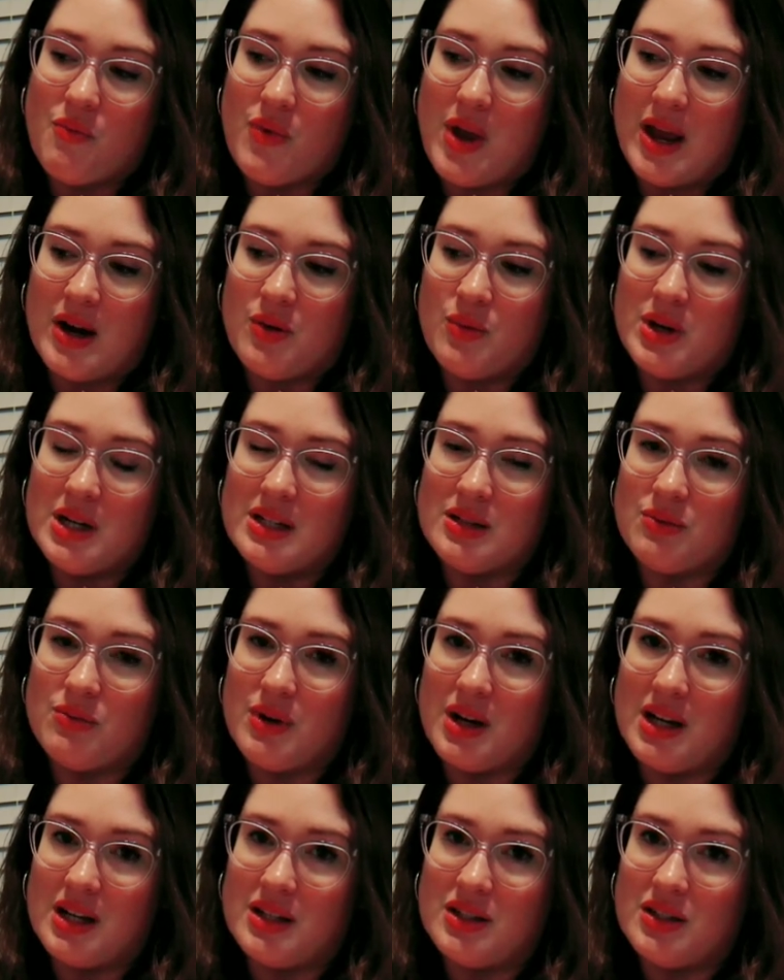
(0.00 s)
I don't want it to
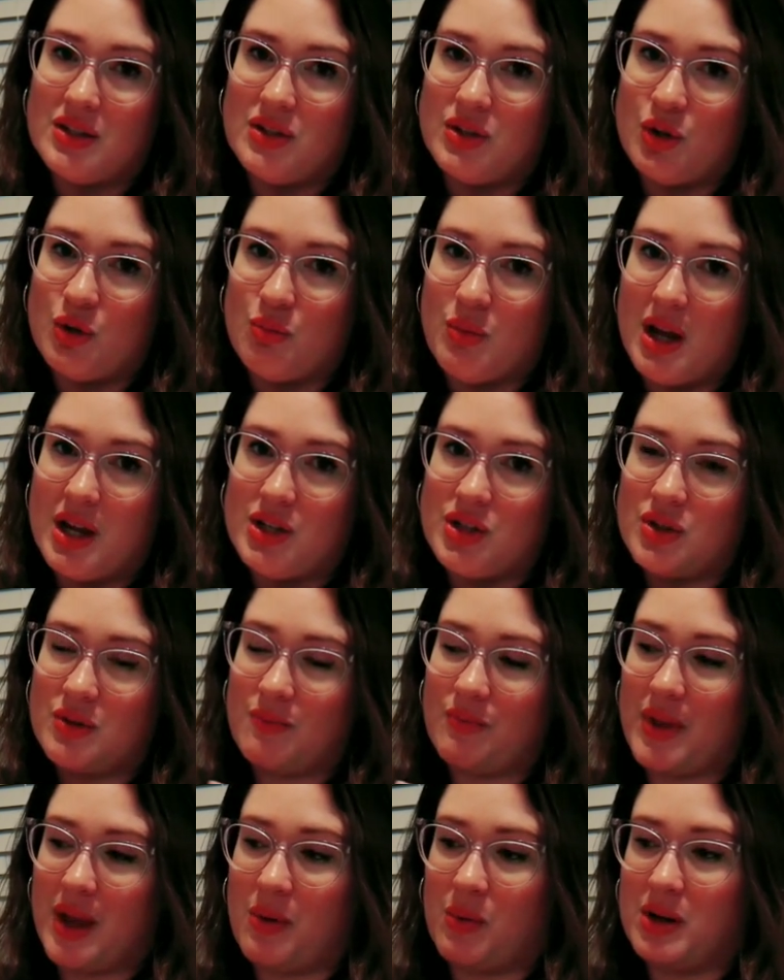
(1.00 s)
run into too
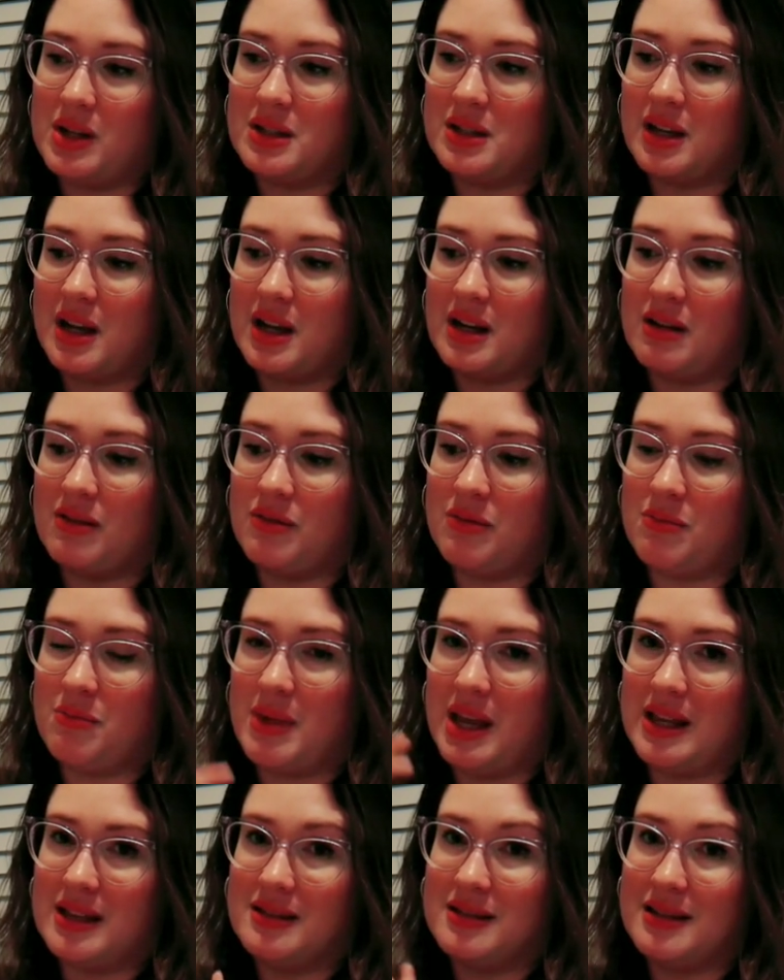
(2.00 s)
much. I want it to kind of
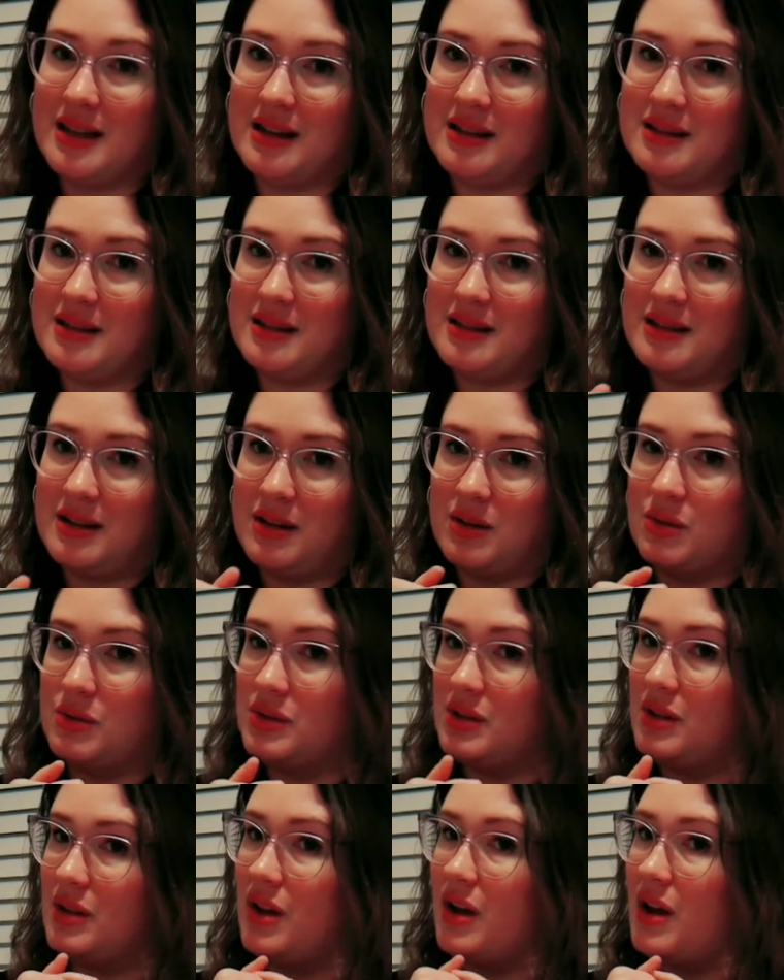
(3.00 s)
make sense as it
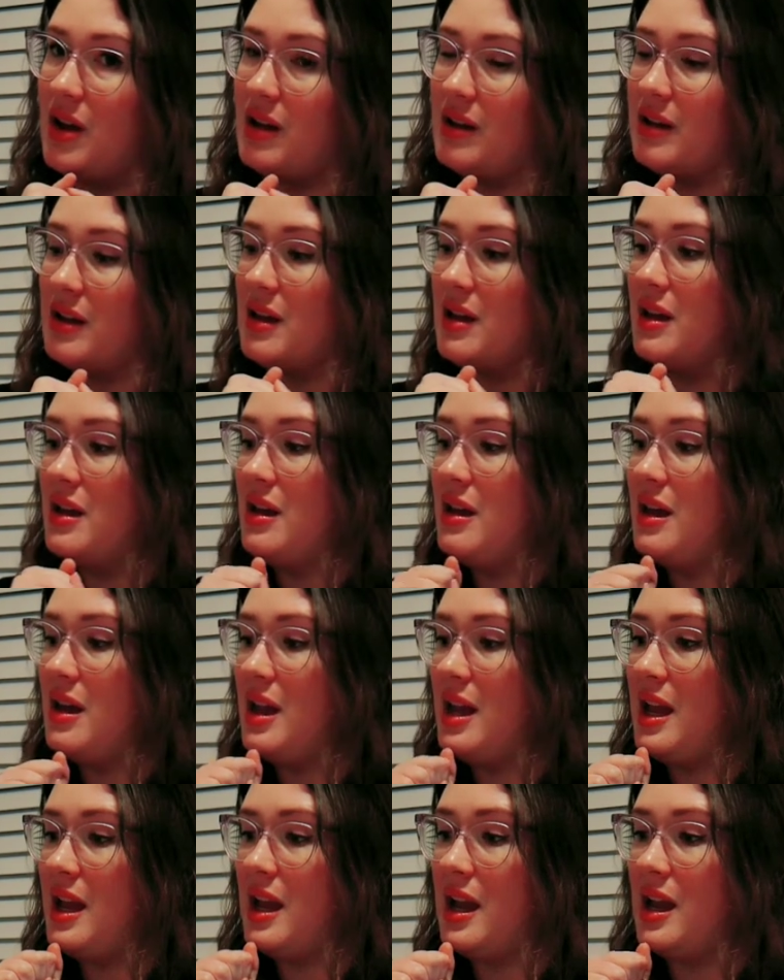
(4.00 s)
goes along
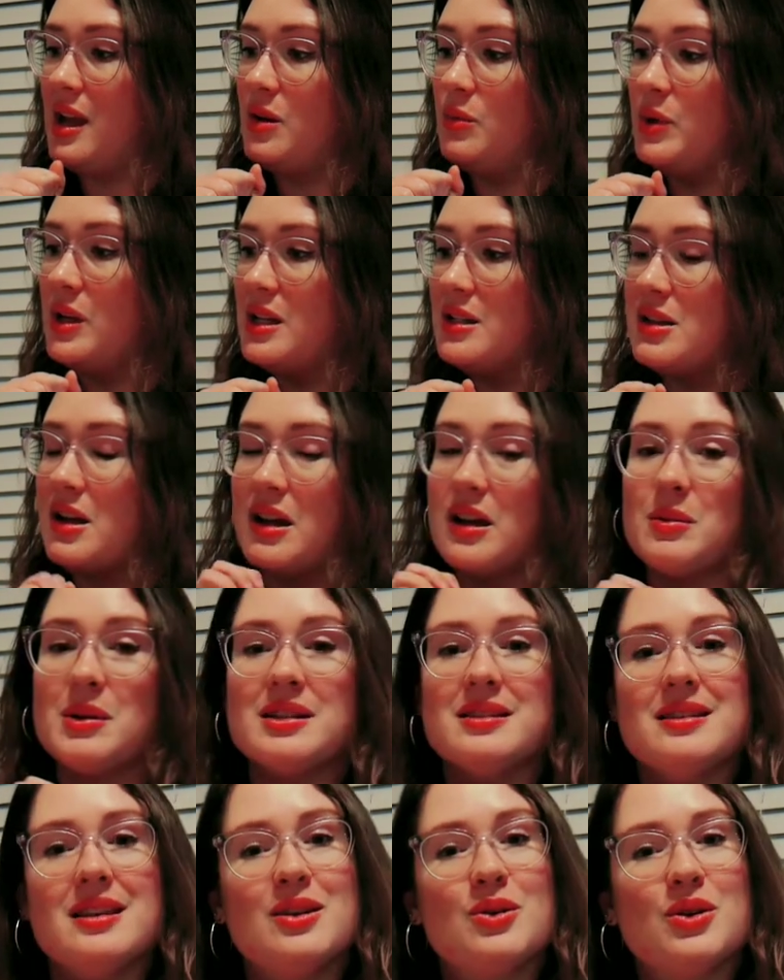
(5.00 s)
and we can talk
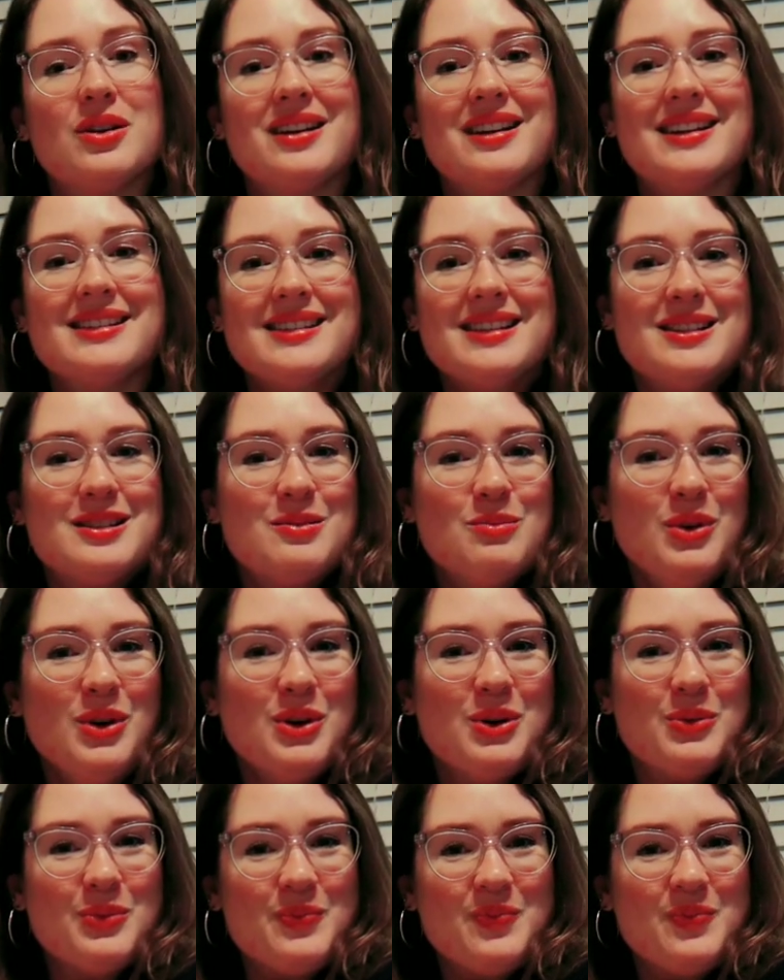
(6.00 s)
about seed organizing tomorrow.